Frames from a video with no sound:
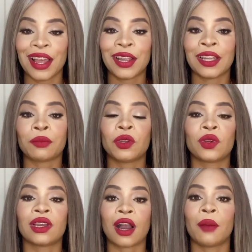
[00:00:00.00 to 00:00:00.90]
Let me know in
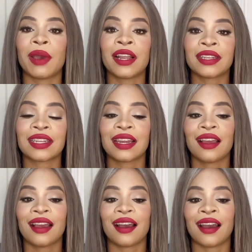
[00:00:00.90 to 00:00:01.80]
the comments, and
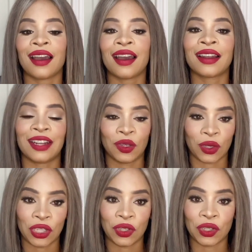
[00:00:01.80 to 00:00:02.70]
I'll talk
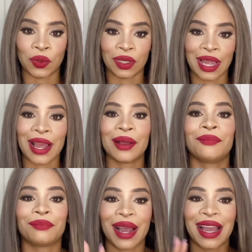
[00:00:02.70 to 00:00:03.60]
to you soon.
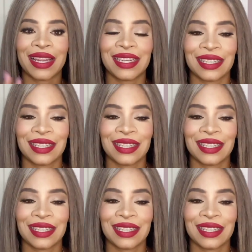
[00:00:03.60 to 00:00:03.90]
Bye.